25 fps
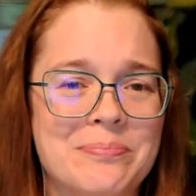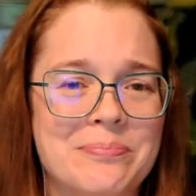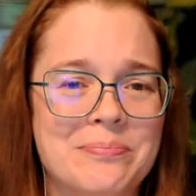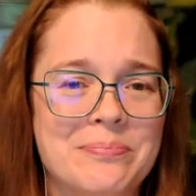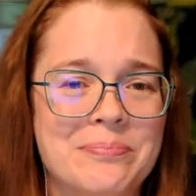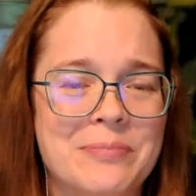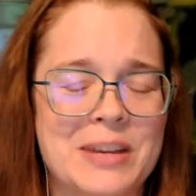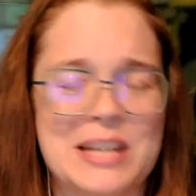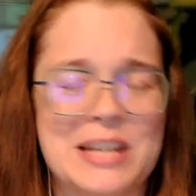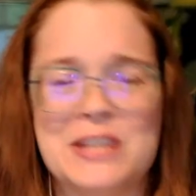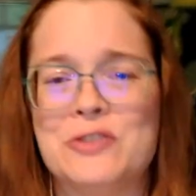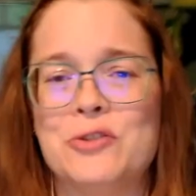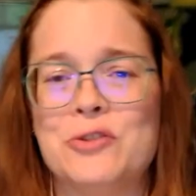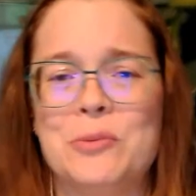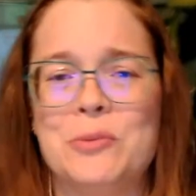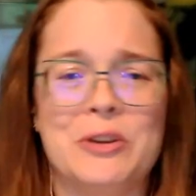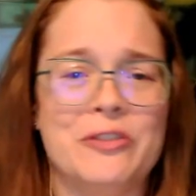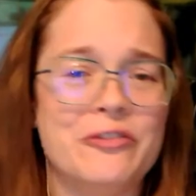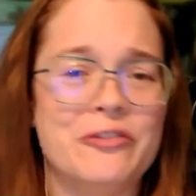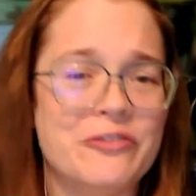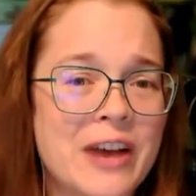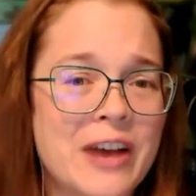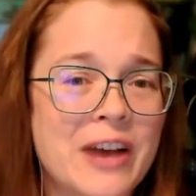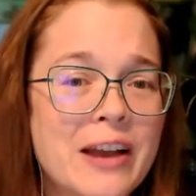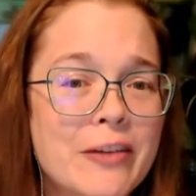contribute
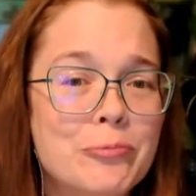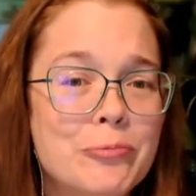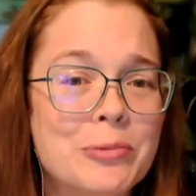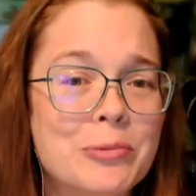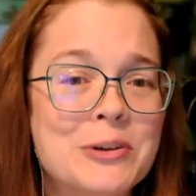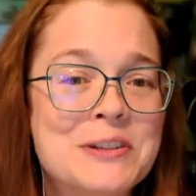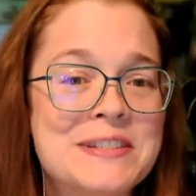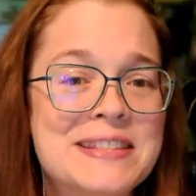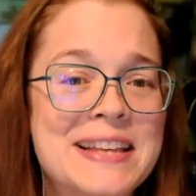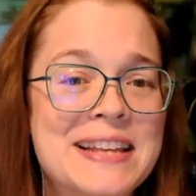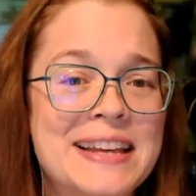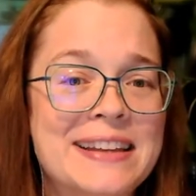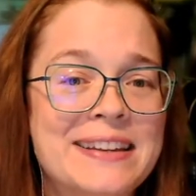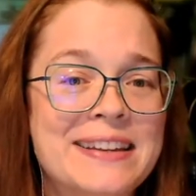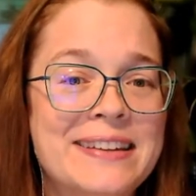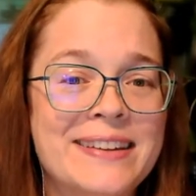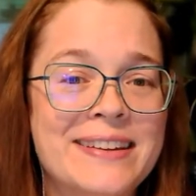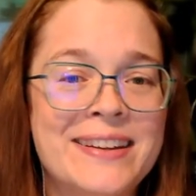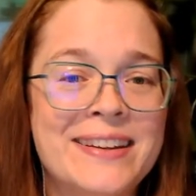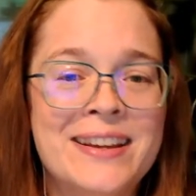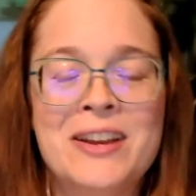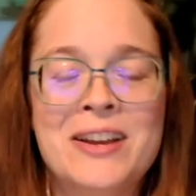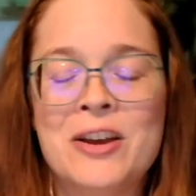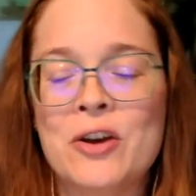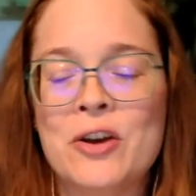5%?
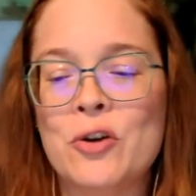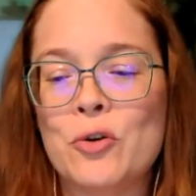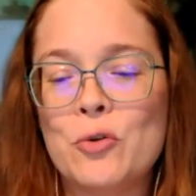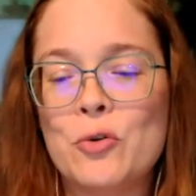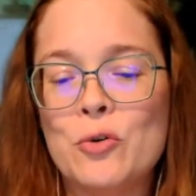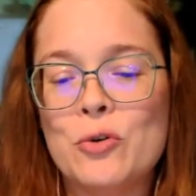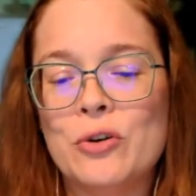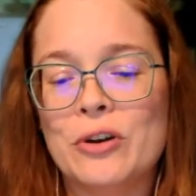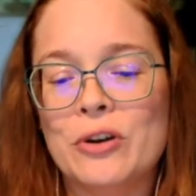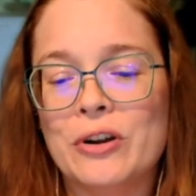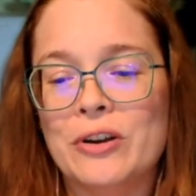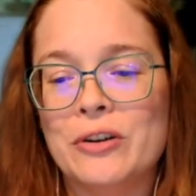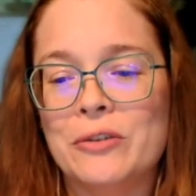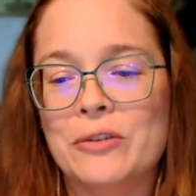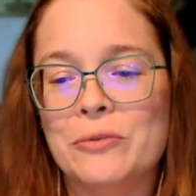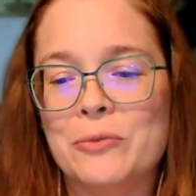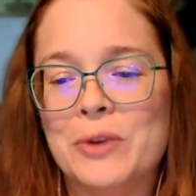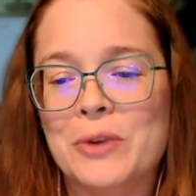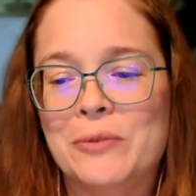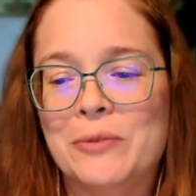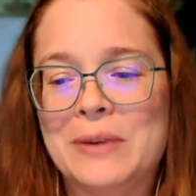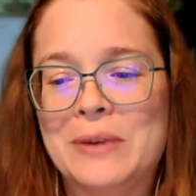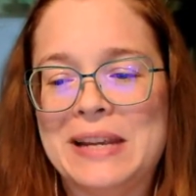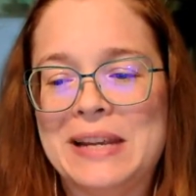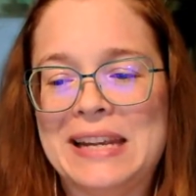Or
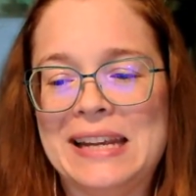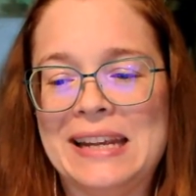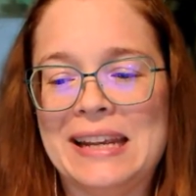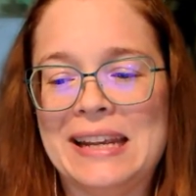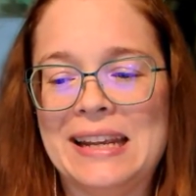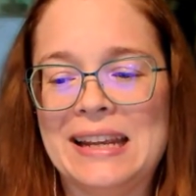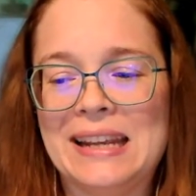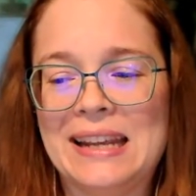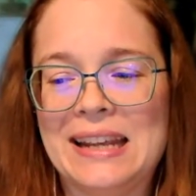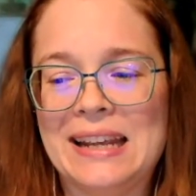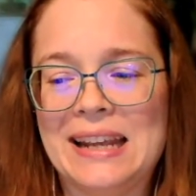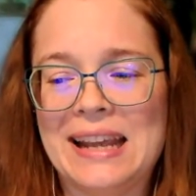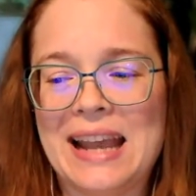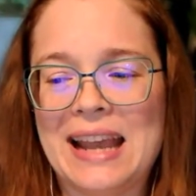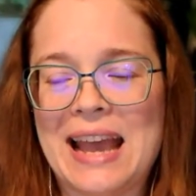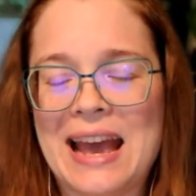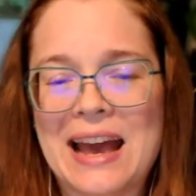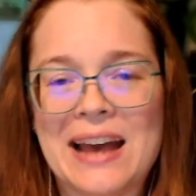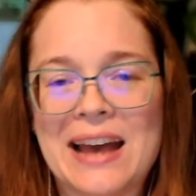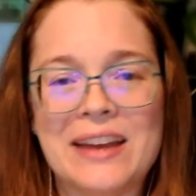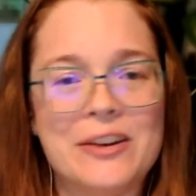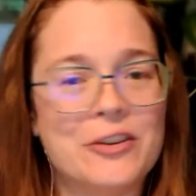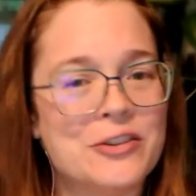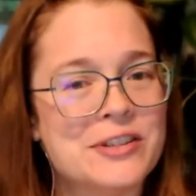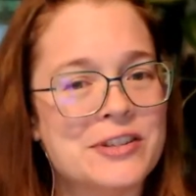when we
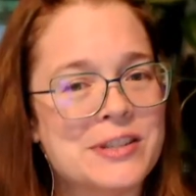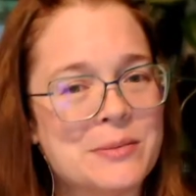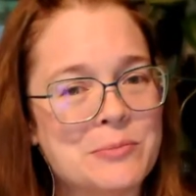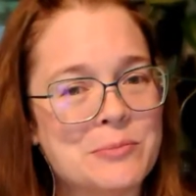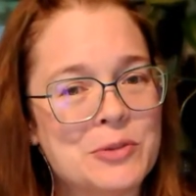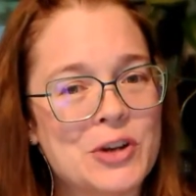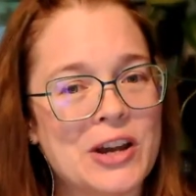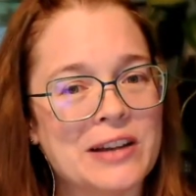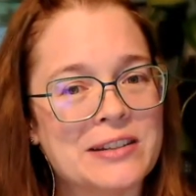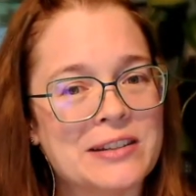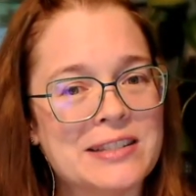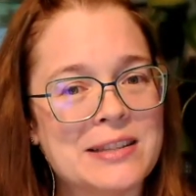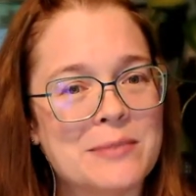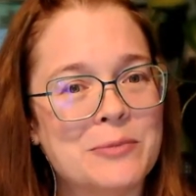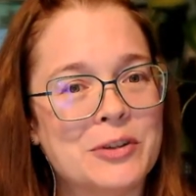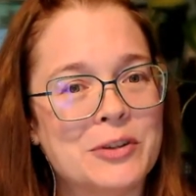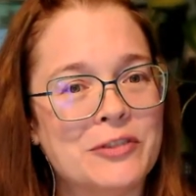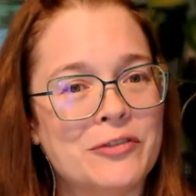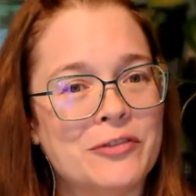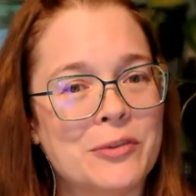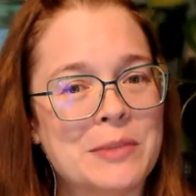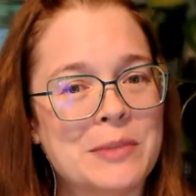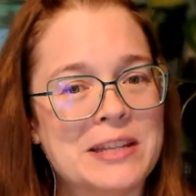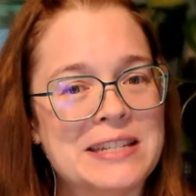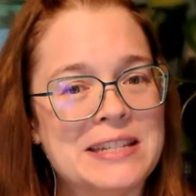add or subtract someone
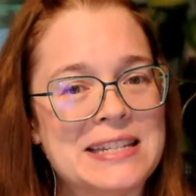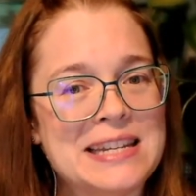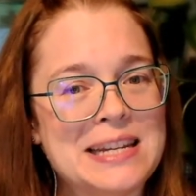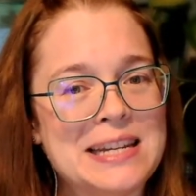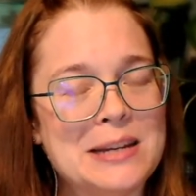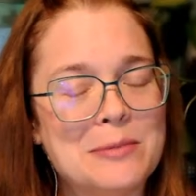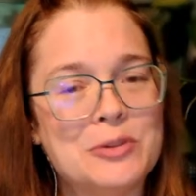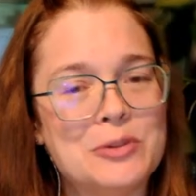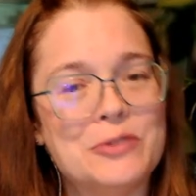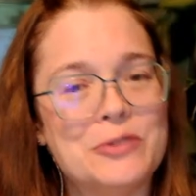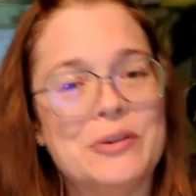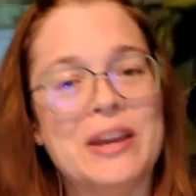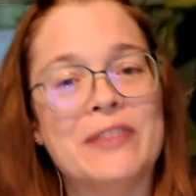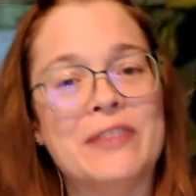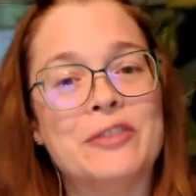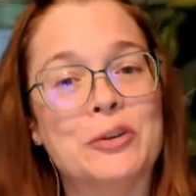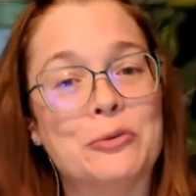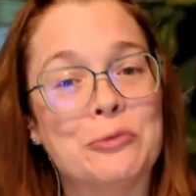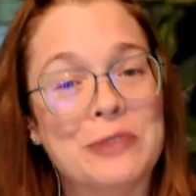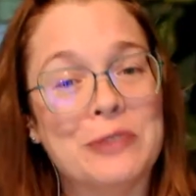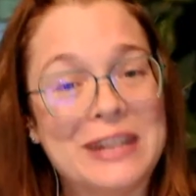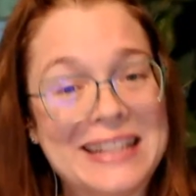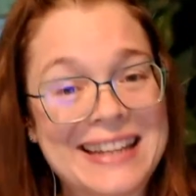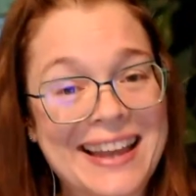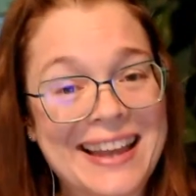from the team, do we have to
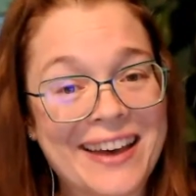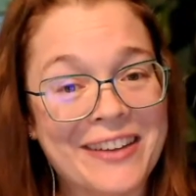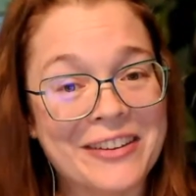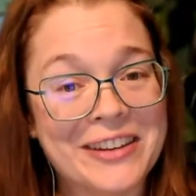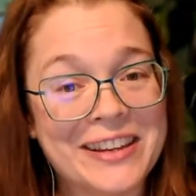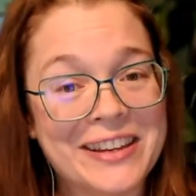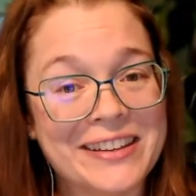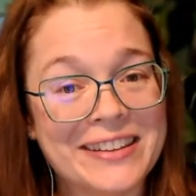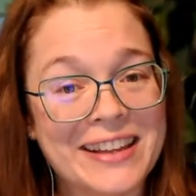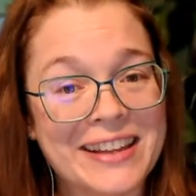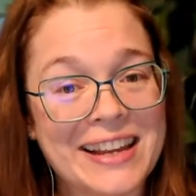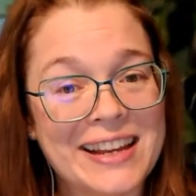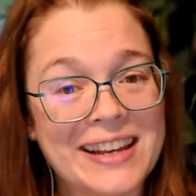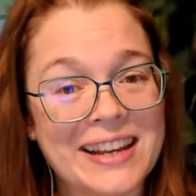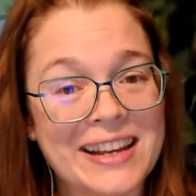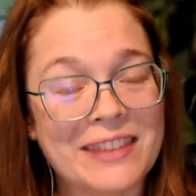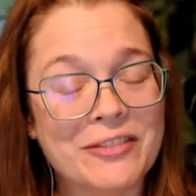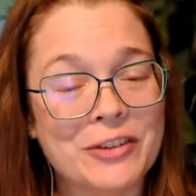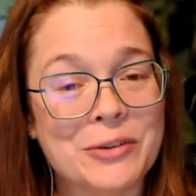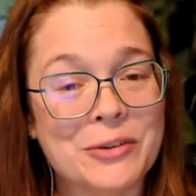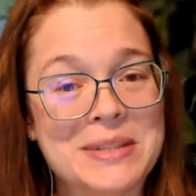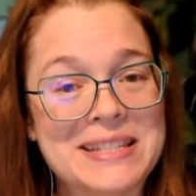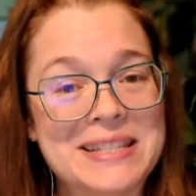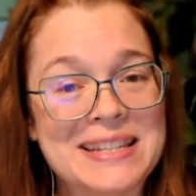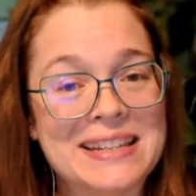recalculate
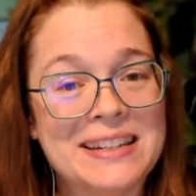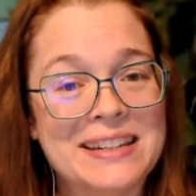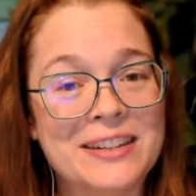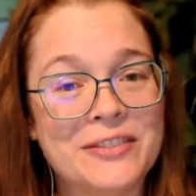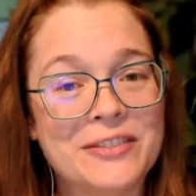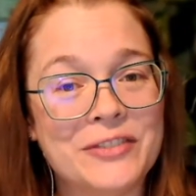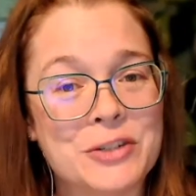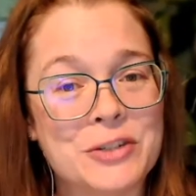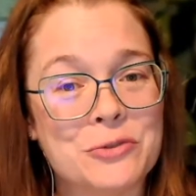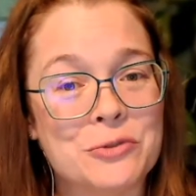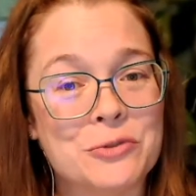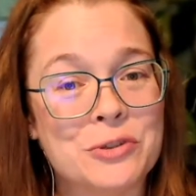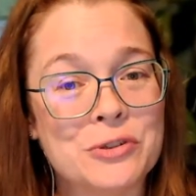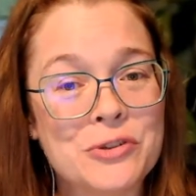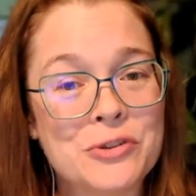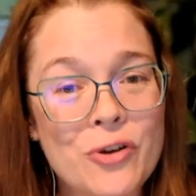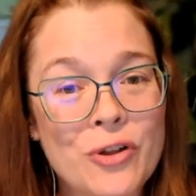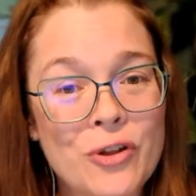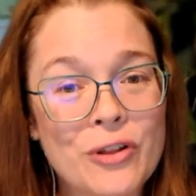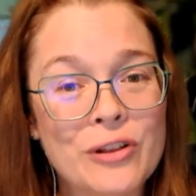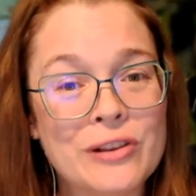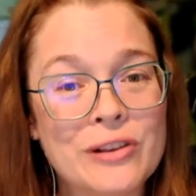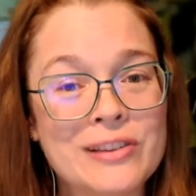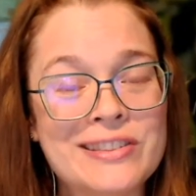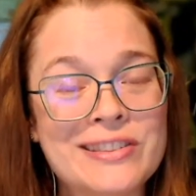everyone's individual
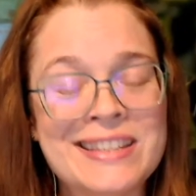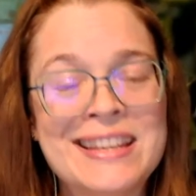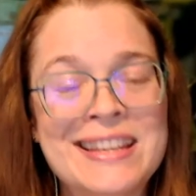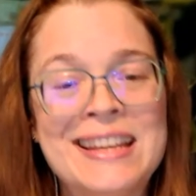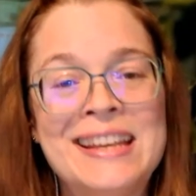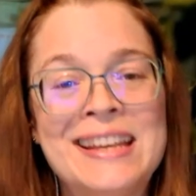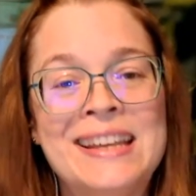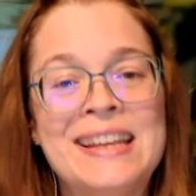goals?